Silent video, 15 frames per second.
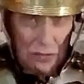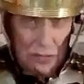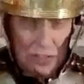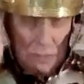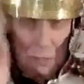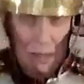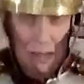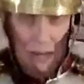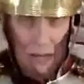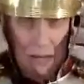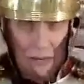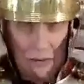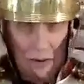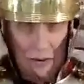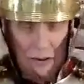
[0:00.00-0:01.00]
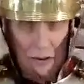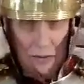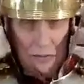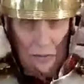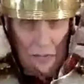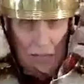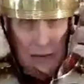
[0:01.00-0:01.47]
to back if they're an
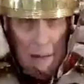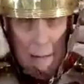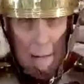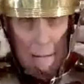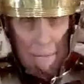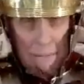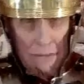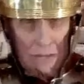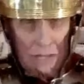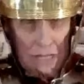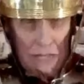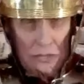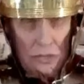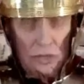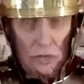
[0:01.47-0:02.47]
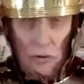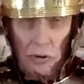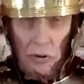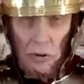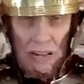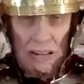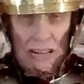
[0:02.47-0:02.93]
officer. The
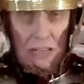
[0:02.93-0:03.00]
centurion